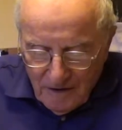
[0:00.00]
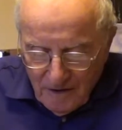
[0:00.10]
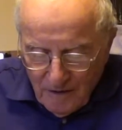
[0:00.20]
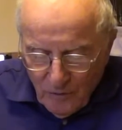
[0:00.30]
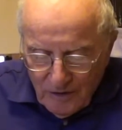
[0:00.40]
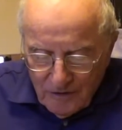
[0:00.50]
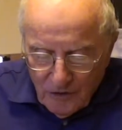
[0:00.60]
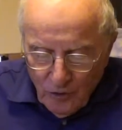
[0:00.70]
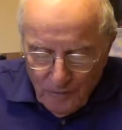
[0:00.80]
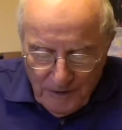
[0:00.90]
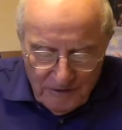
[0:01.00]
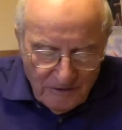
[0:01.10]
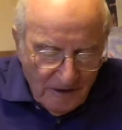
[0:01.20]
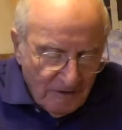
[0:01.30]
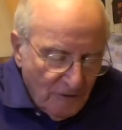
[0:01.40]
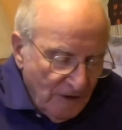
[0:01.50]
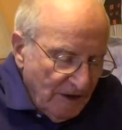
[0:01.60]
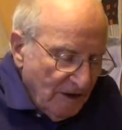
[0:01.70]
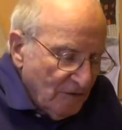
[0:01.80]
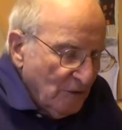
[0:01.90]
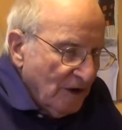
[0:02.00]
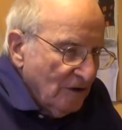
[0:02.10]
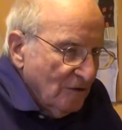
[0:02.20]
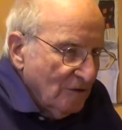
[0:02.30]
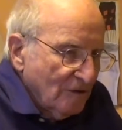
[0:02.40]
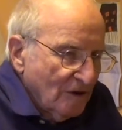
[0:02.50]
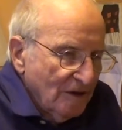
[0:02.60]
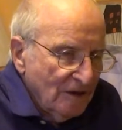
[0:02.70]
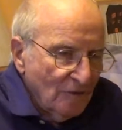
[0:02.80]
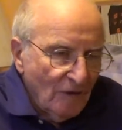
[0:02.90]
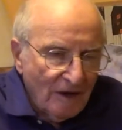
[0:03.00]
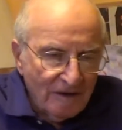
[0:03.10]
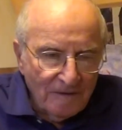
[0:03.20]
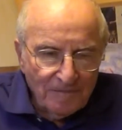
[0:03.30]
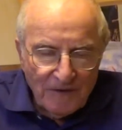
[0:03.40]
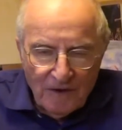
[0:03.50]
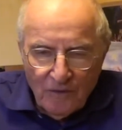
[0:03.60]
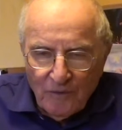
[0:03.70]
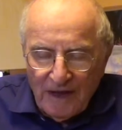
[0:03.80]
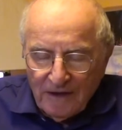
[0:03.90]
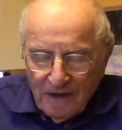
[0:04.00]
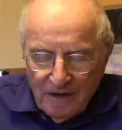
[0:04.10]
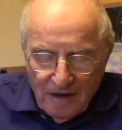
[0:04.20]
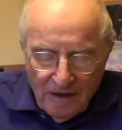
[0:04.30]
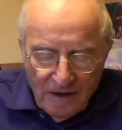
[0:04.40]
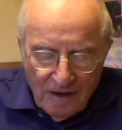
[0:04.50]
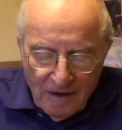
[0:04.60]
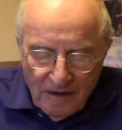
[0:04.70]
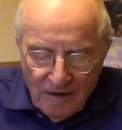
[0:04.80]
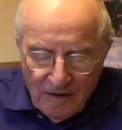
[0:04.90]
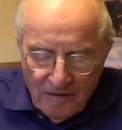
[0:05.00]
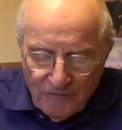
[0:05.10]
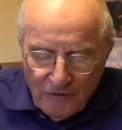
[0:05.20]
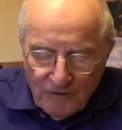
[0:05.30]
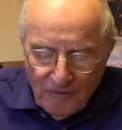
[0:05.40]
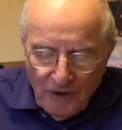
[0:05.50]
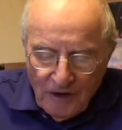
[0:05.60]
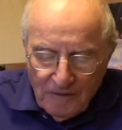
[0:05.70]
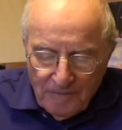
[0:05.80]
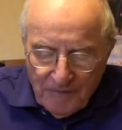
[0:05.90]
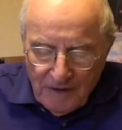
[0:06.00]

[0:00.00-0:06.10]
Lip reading: What are the home-based ingredients we can use to clean the water? Well, first of all,